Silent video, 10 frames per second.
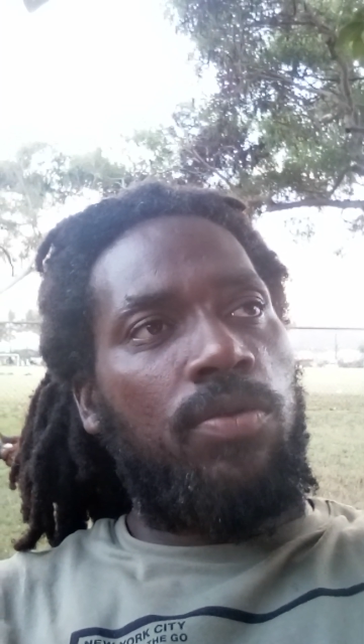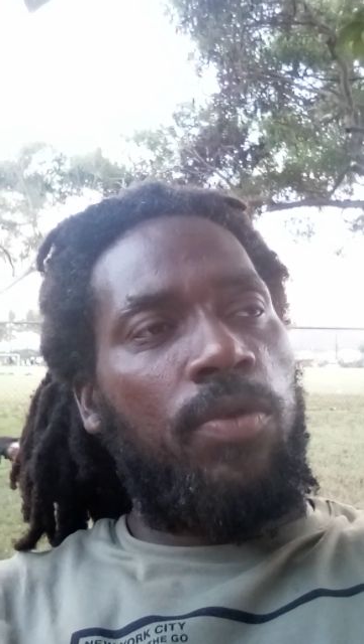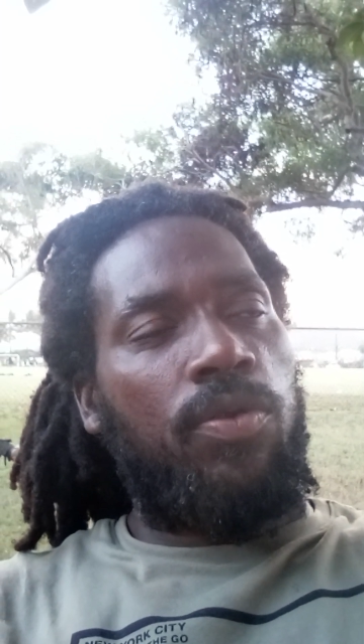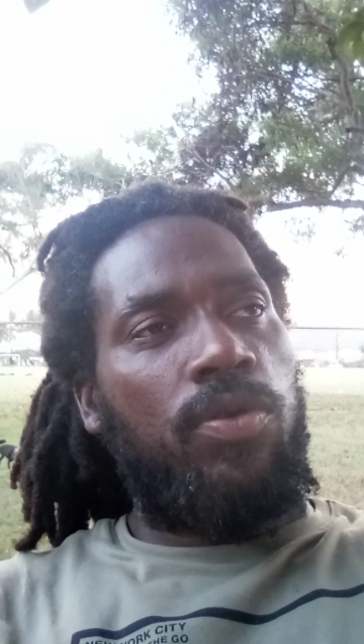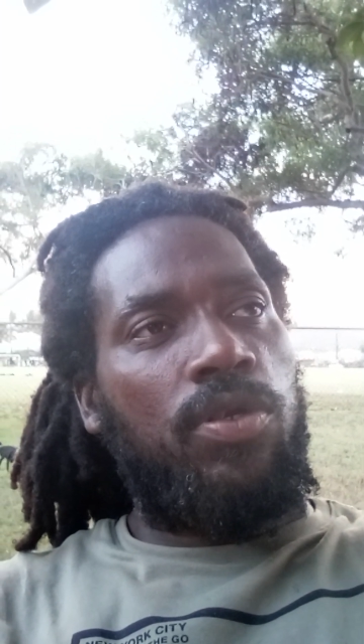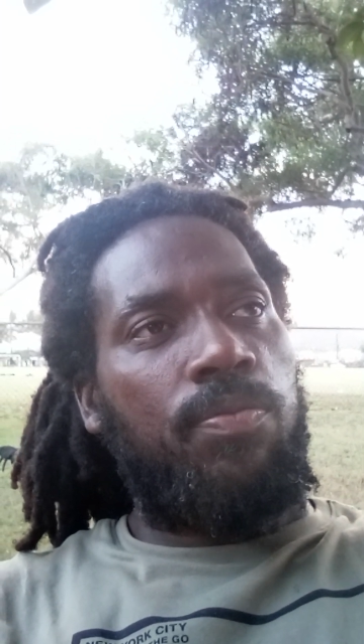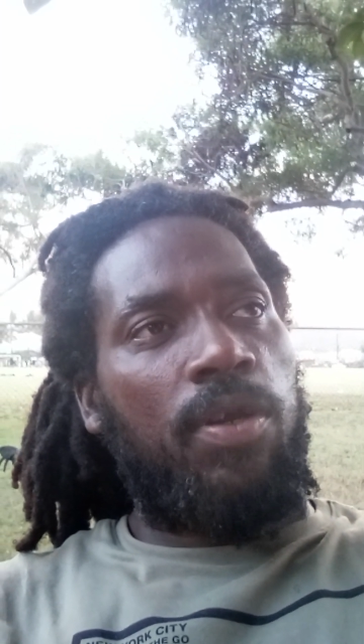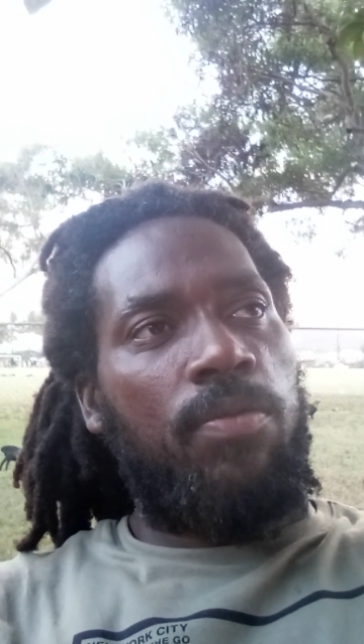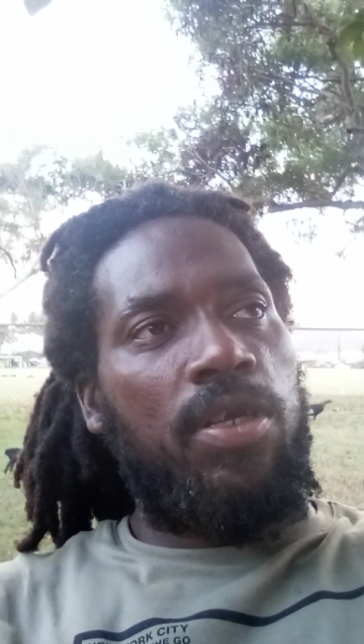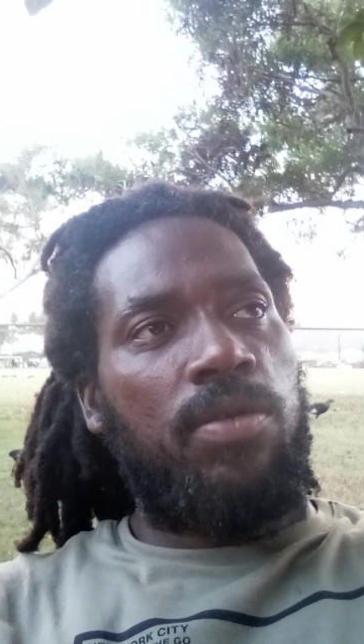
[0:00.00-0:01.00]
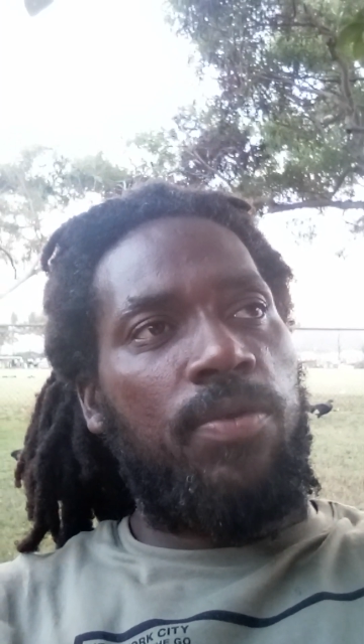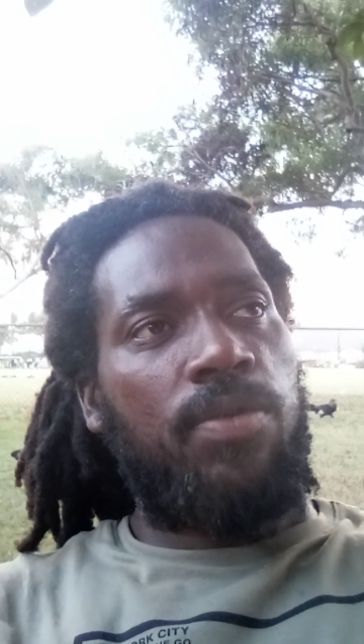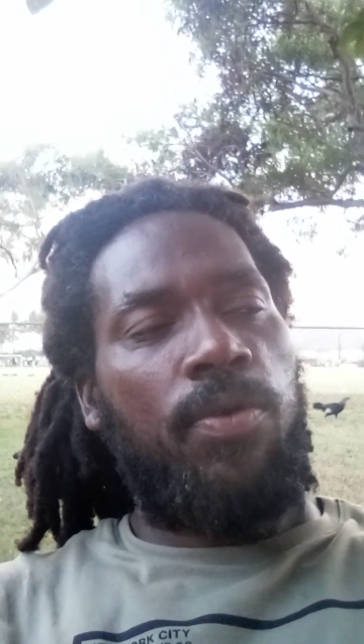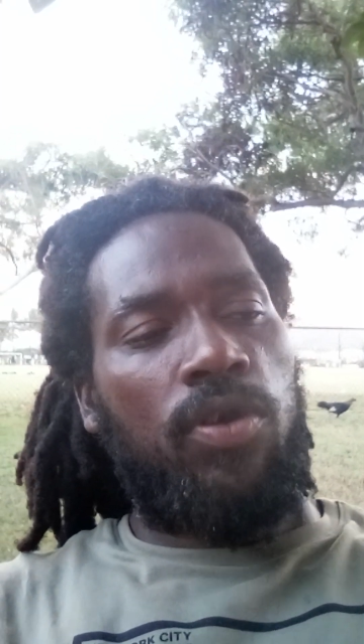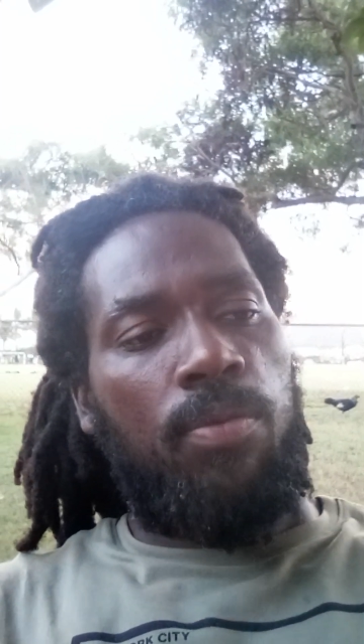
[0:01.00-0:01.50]
you make you, you make a man
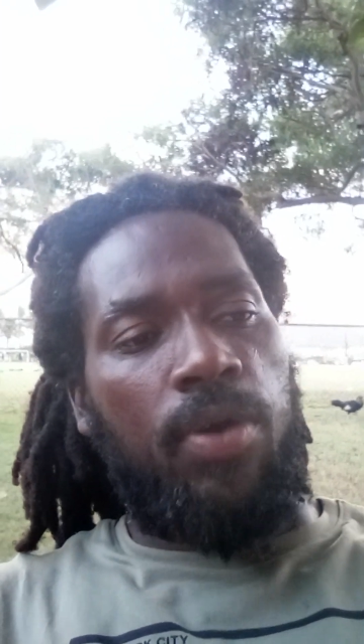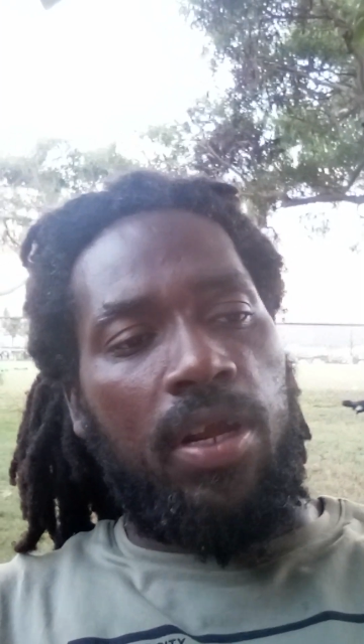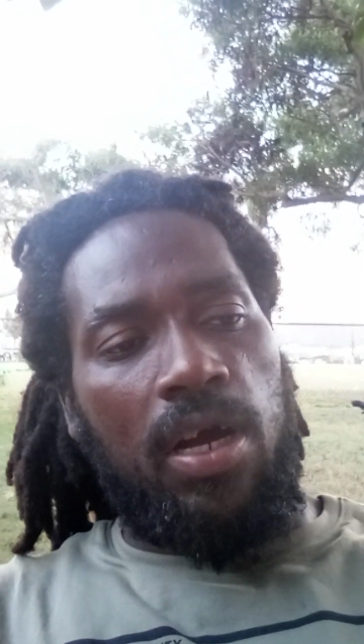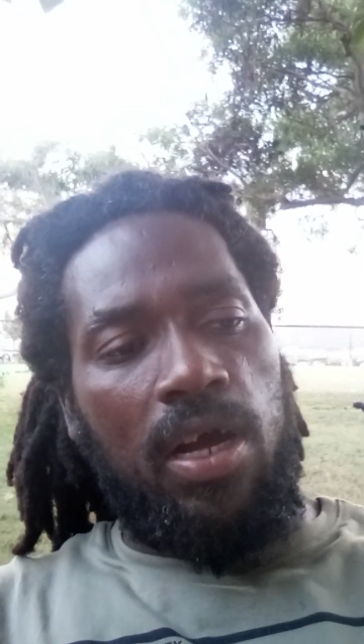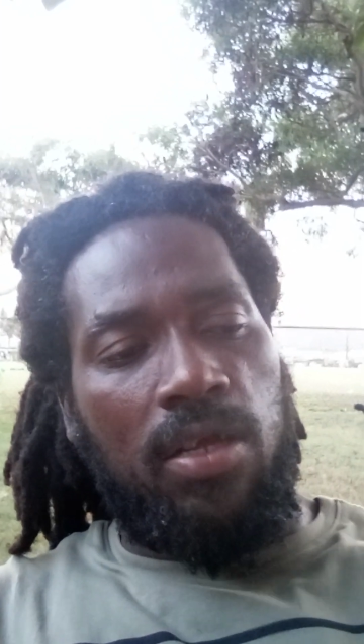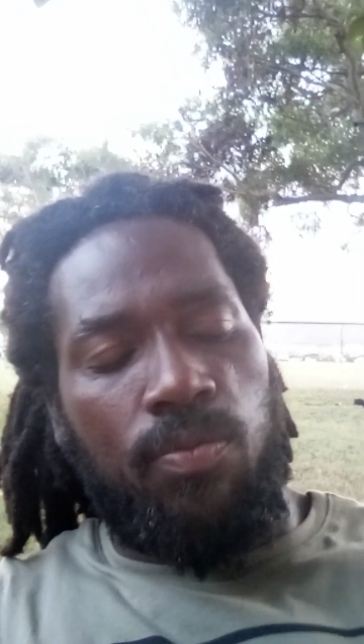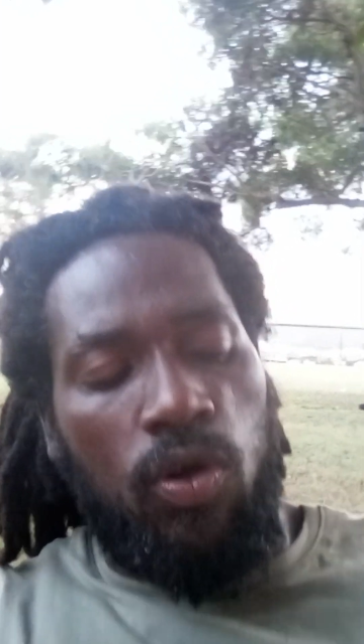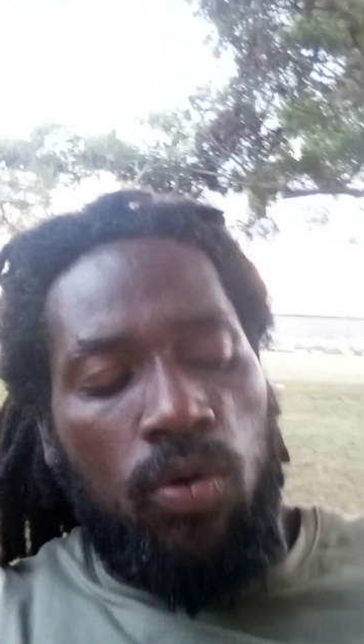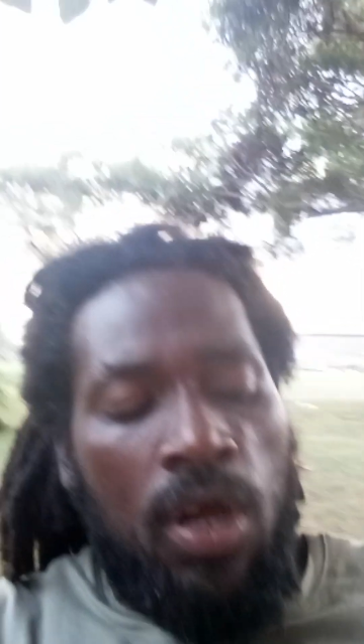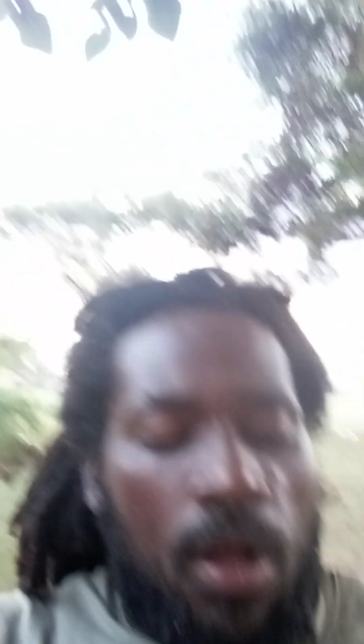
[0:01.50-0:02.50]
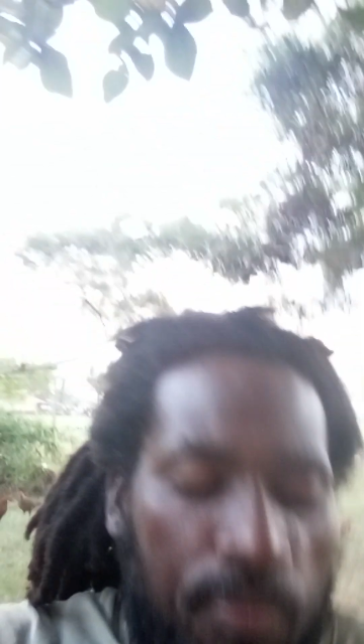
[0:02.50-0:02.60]
speak spoken on pray Cosmo.